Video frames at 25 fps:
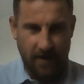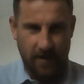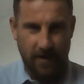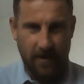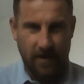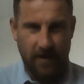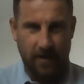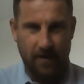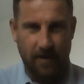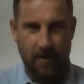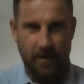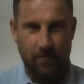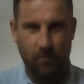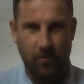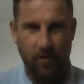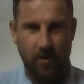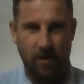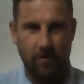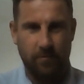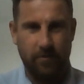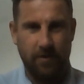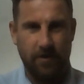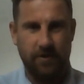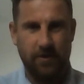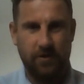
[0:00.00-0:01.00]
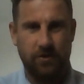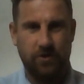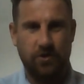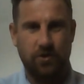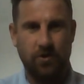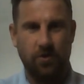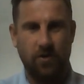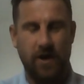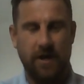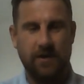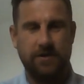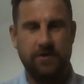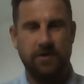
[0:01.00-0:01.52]
what I'm going to
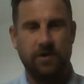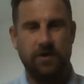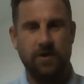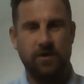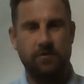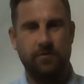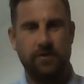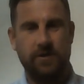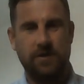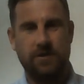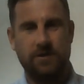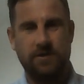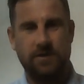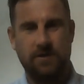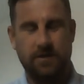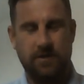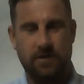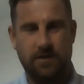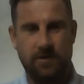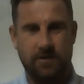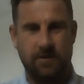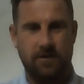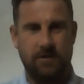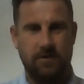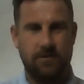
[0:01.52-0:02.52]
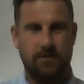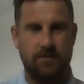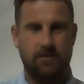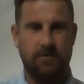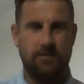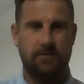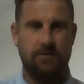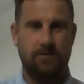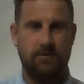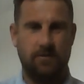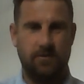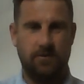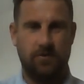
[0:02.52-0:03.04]
try to do is
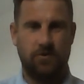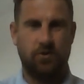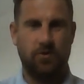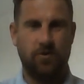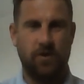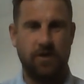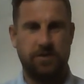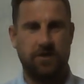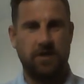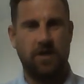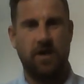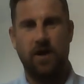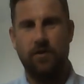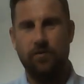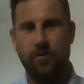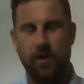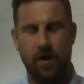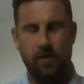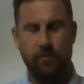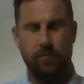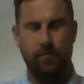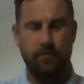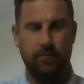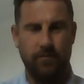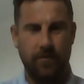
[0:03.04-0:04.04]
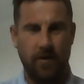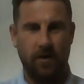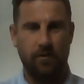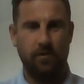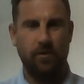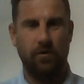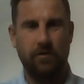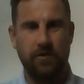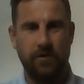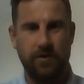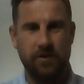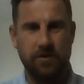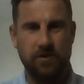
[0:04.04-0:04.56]
try to go no
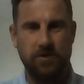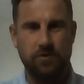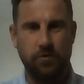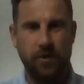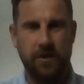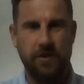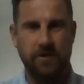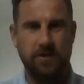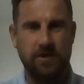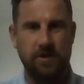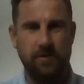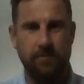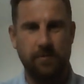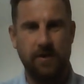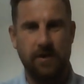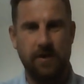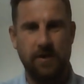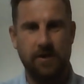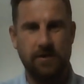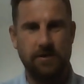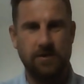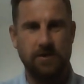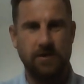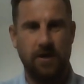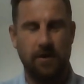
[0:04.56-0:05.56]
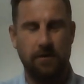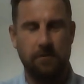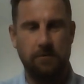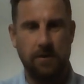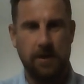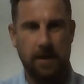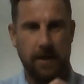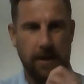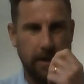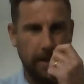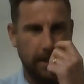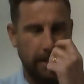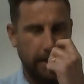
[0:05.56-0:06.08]
longer than 20 minutes. So
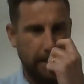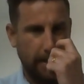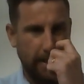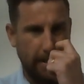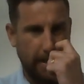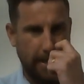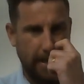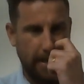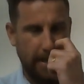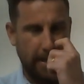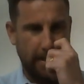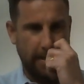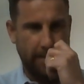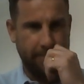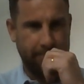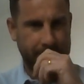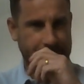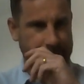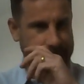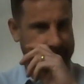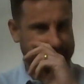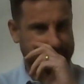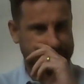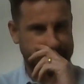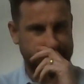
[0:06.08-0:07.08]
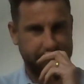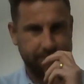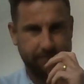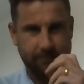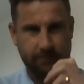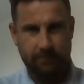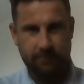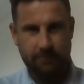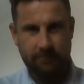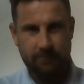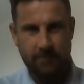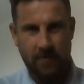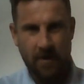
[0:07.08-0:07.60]
hopefully,
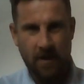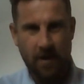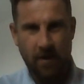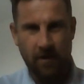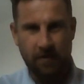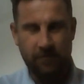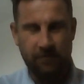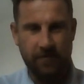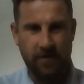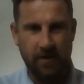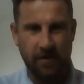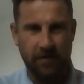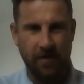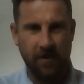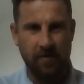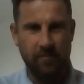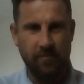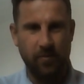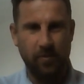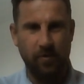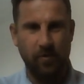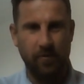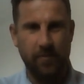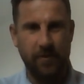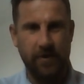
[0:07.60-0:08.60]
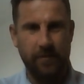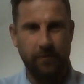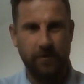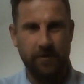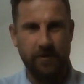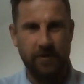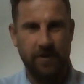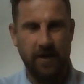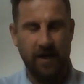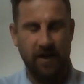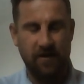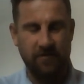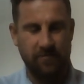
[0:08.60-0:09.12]
I don't bore people to
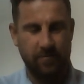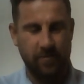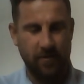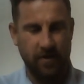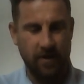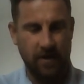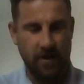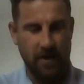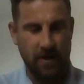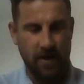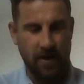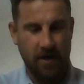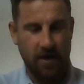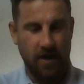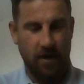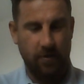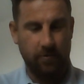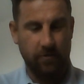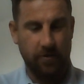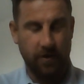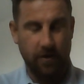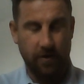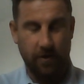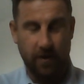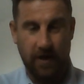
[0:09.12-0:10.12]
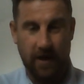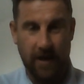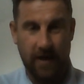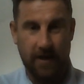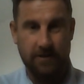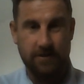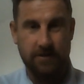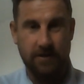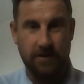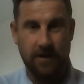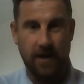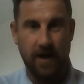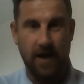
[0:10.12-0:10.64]
death. But I'm going to look at
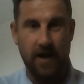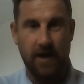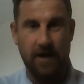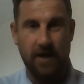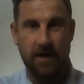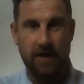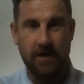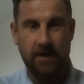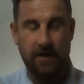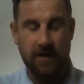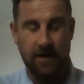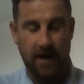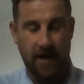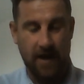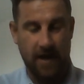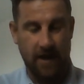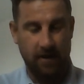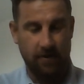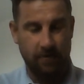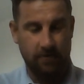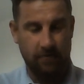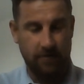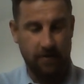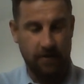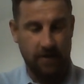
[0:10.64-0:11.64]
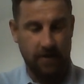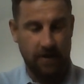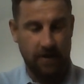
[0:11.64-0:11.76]
today now,